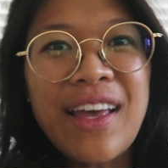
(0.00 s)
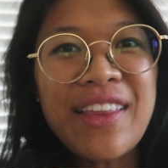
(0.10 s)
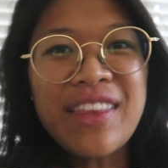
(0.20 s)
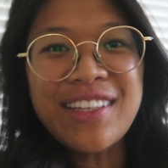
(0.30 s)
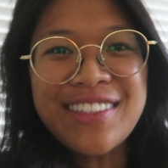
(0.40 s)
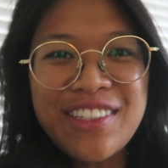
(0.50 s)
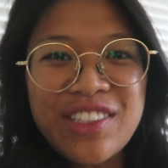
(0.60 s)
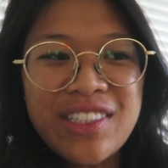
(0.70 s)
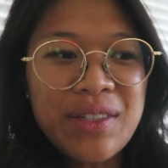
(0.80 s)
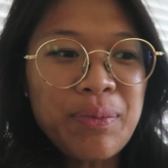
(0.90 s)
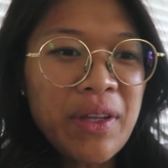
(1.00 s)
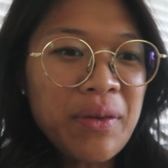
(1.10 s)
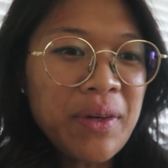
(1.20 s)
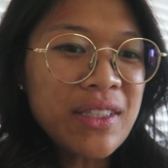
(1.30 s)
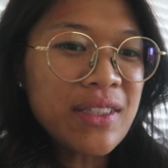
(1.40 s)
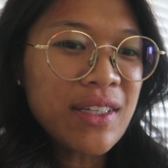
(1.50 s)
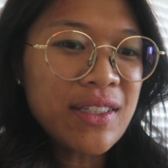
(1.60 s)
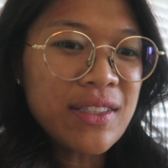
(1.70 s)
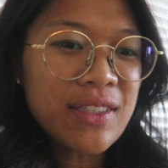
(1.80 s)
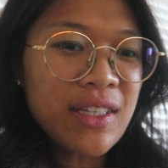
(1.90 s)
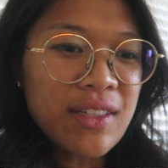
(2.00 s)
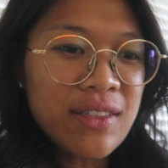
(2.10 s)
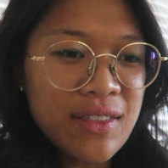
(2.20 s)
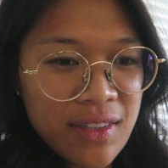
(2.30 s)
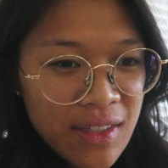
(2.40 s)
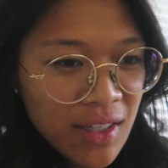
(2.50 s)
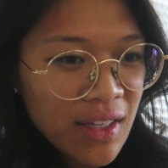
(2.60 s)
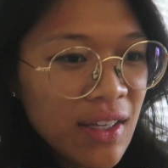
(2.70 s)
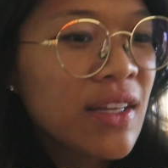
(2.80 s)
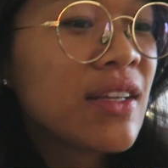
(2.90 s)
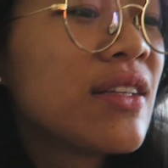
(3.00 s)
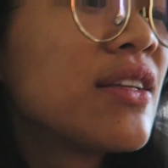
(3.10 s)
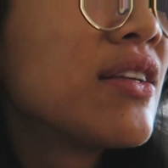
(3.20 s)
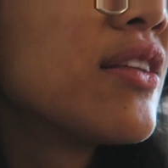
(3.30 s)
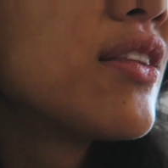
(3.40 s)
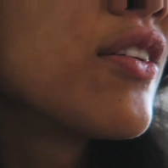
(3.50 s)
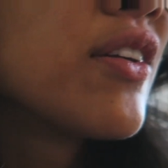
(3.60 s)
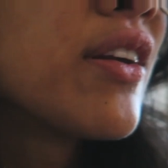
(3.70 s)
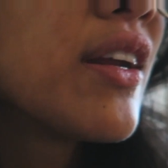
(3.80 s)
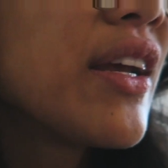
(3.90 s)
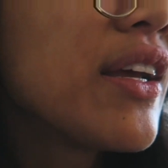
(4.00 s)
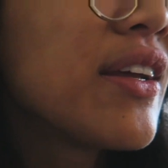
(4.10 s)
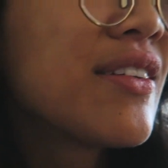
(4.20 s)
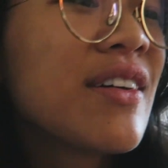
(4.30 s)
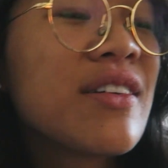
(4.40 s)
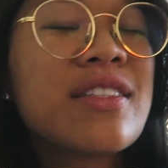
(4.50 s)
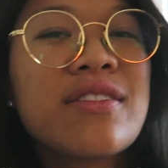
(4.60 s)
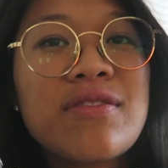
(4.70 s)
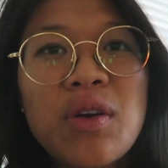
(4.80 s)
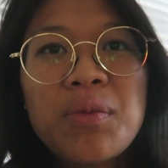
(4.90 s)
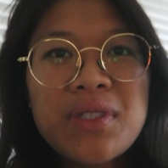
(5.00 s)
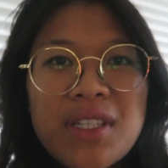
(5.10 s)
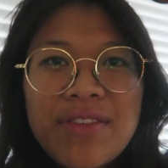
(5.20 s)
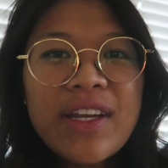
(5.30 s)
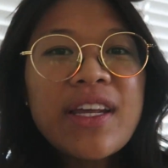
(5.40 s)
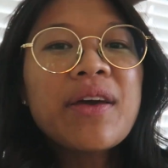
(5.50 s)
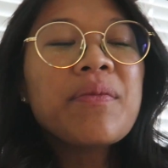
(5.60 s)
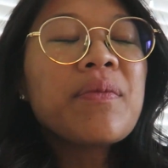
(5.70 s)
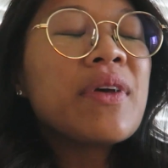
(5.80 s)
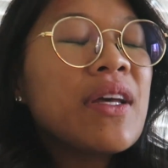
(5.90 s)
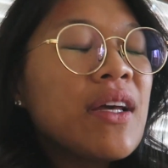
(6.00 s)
Anthony's still asleep by the way, it's like 6 oh, almost 7 a.m.